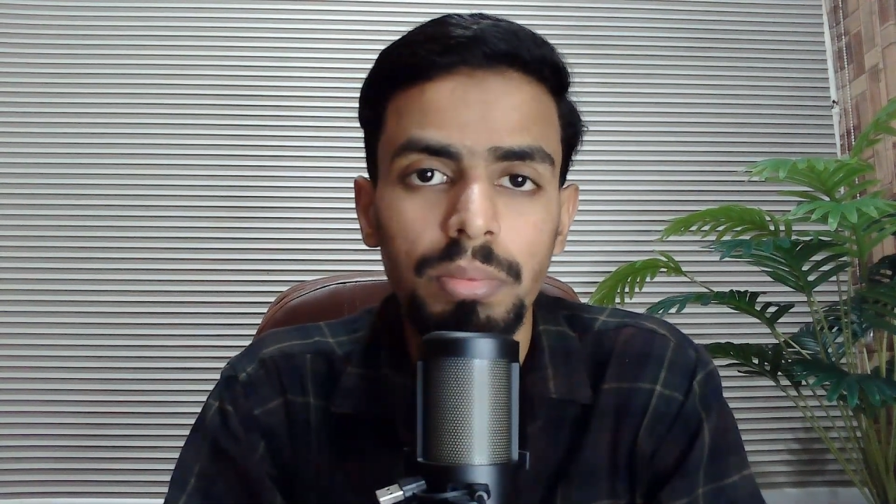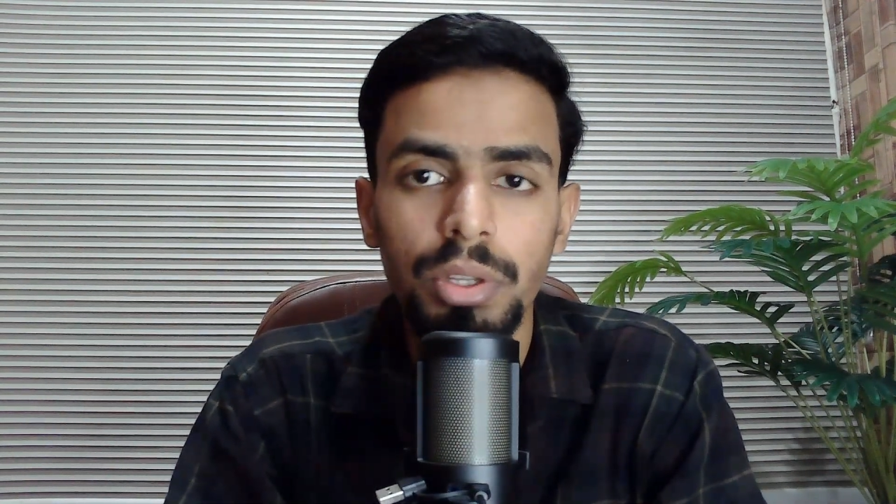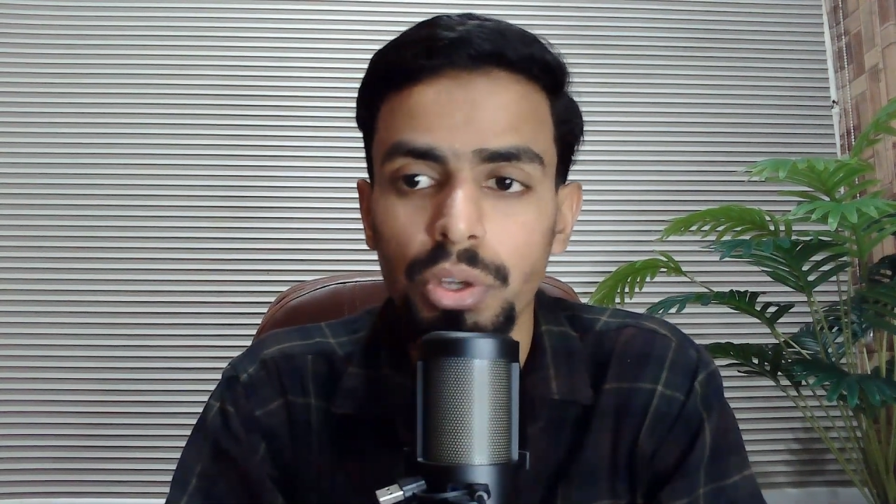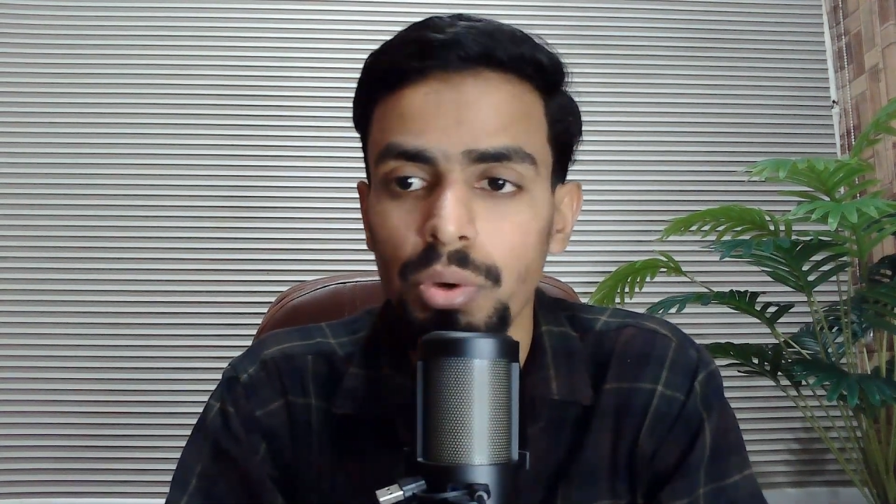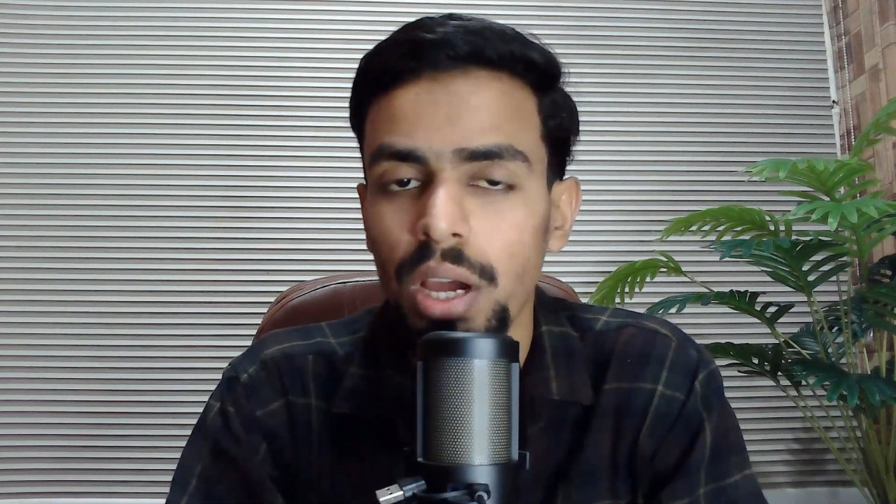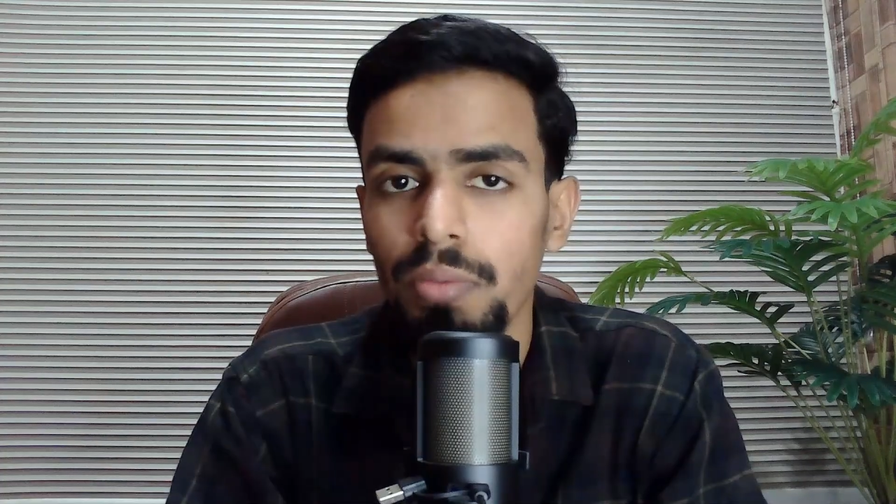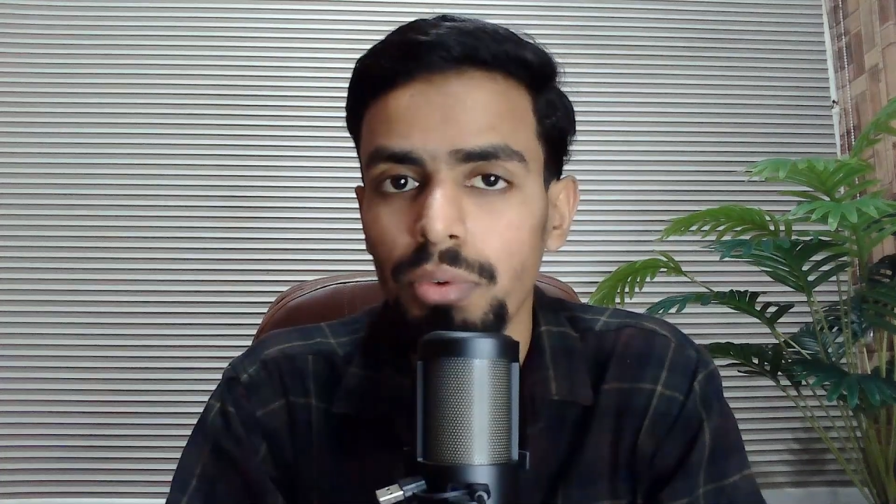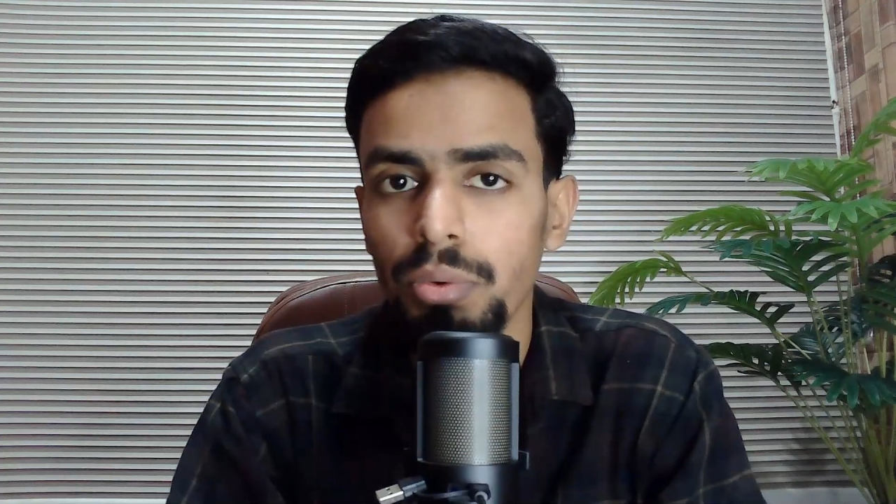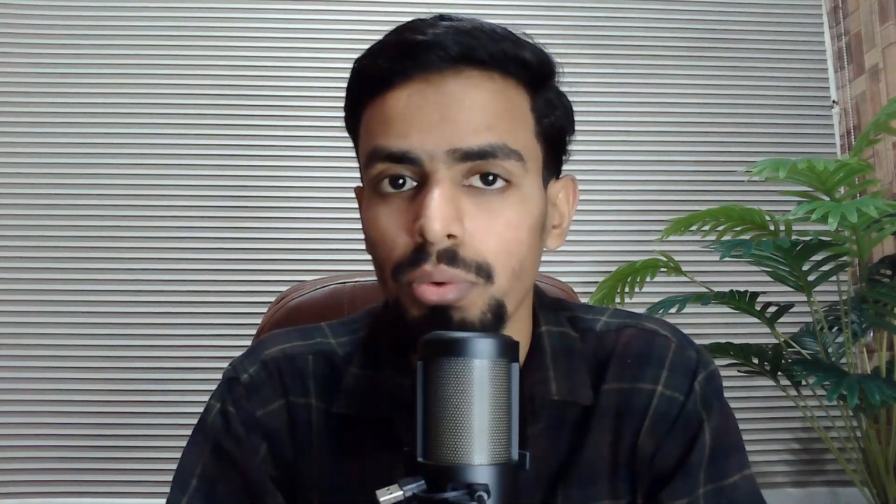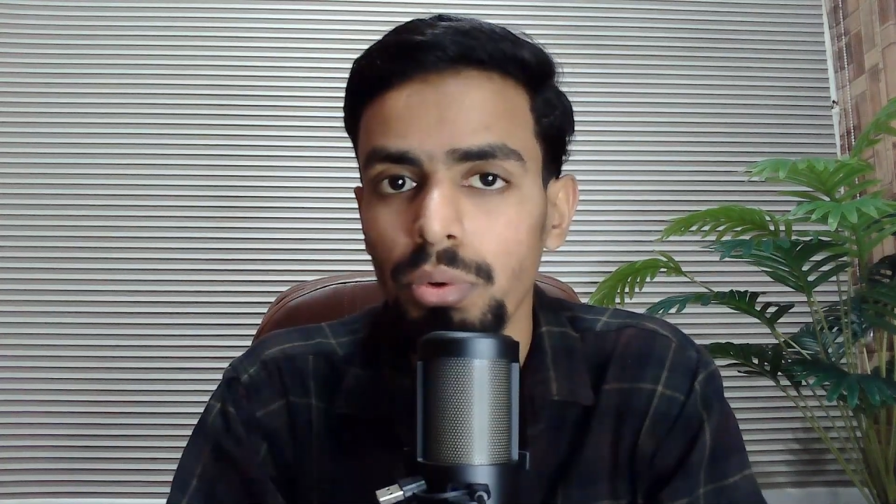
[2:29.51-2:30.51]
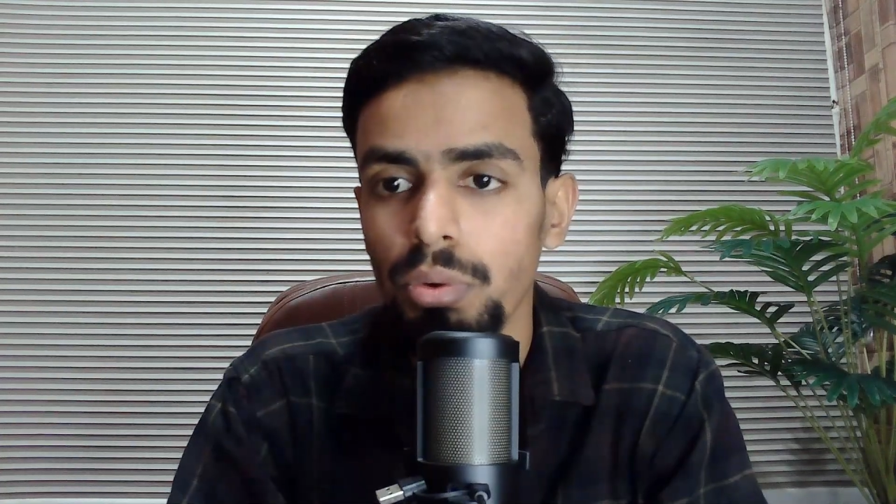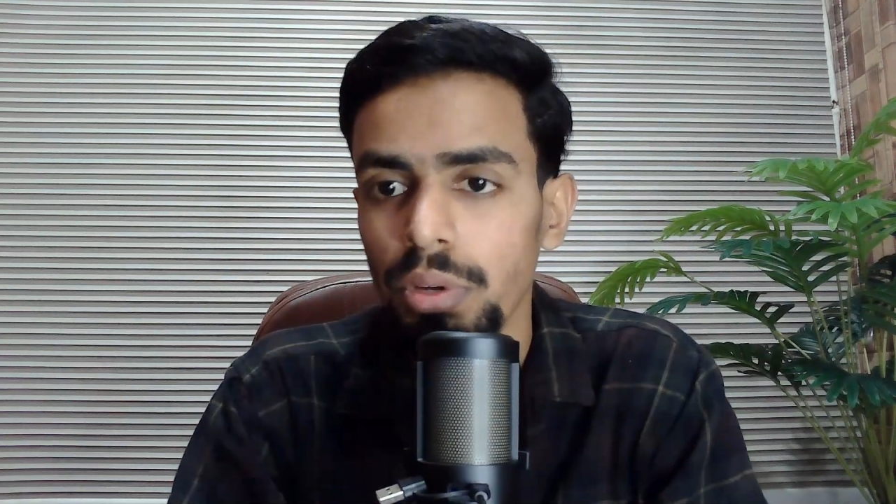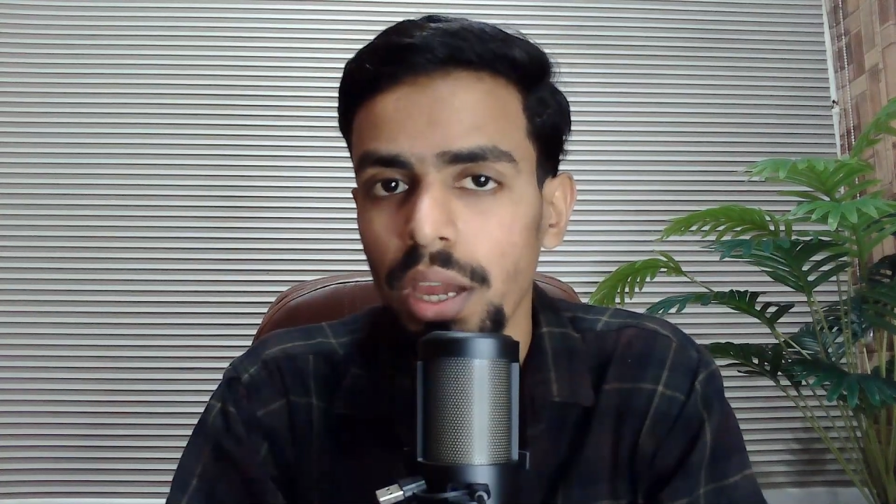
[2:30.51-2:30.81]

you have to look